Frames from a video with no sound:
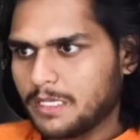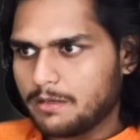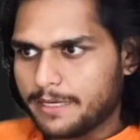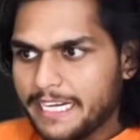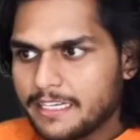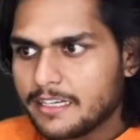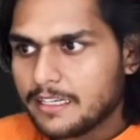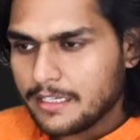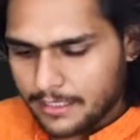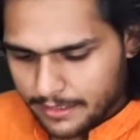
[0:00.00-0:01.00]
right?
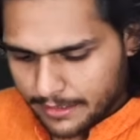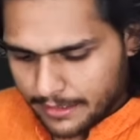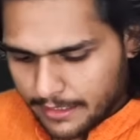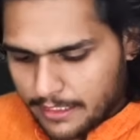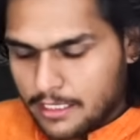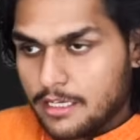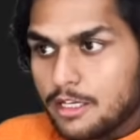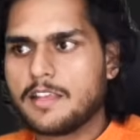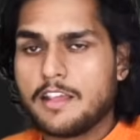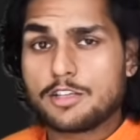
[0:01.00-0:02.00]

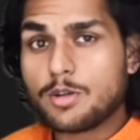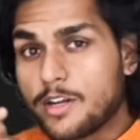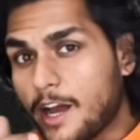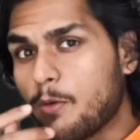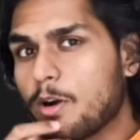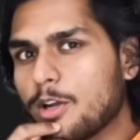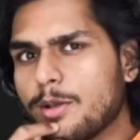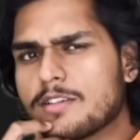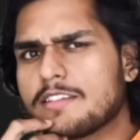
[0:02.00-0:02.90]
So now what do you